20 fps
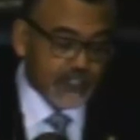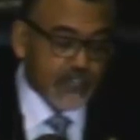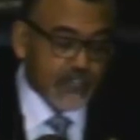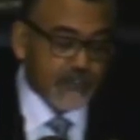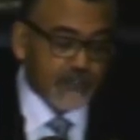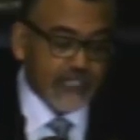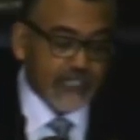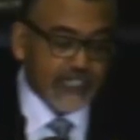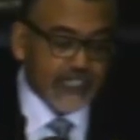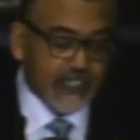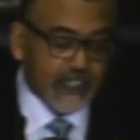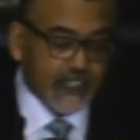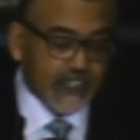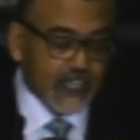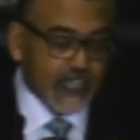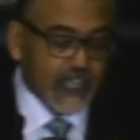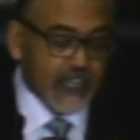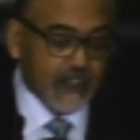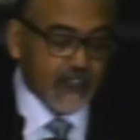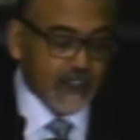scheduling
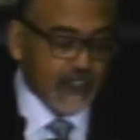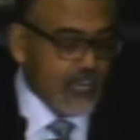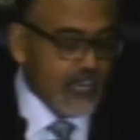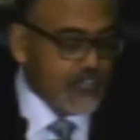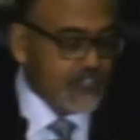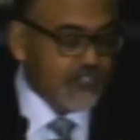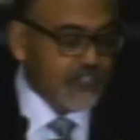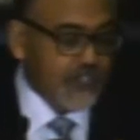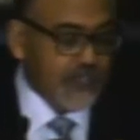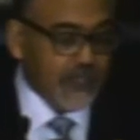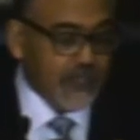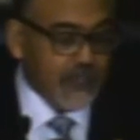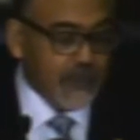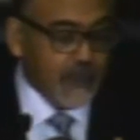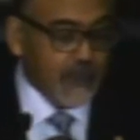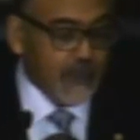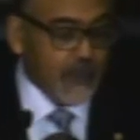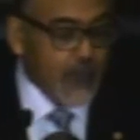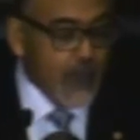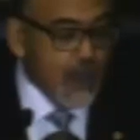an election.
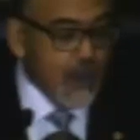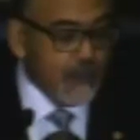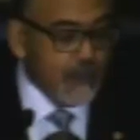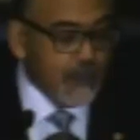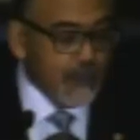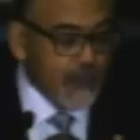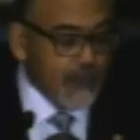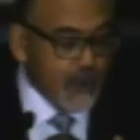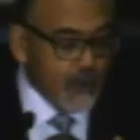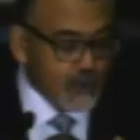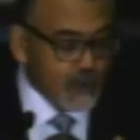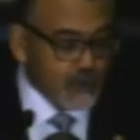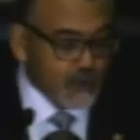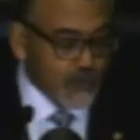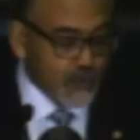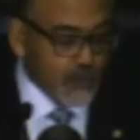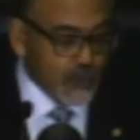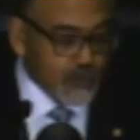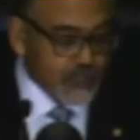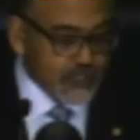The
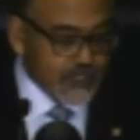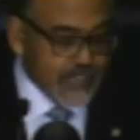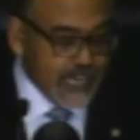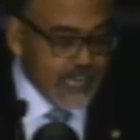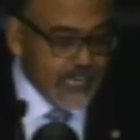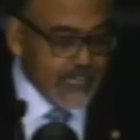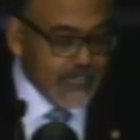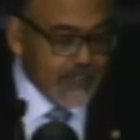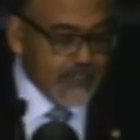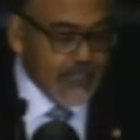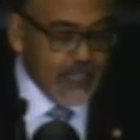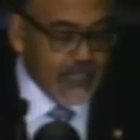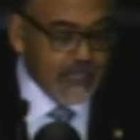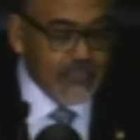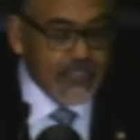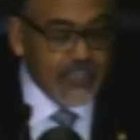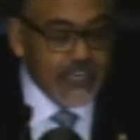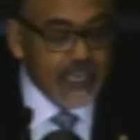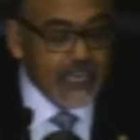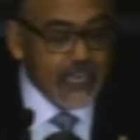proposed rule stated
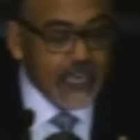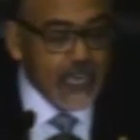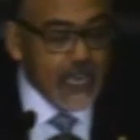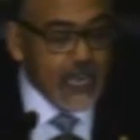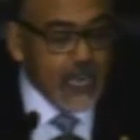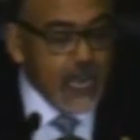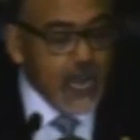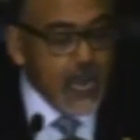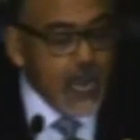that the